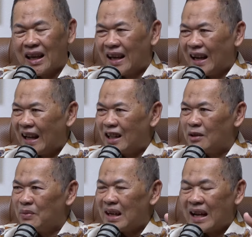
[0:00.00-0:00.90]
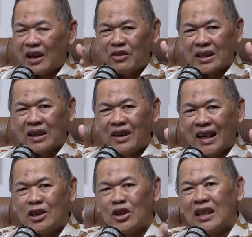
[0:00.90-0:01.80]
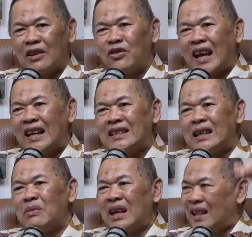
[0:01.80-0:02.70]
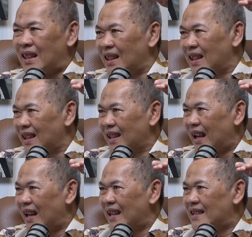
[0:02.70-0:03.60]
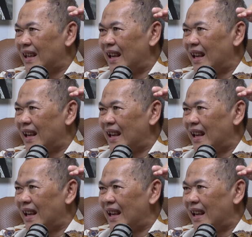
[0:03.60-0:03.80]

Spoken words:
And to be run effectively, you need very cheap heat energy.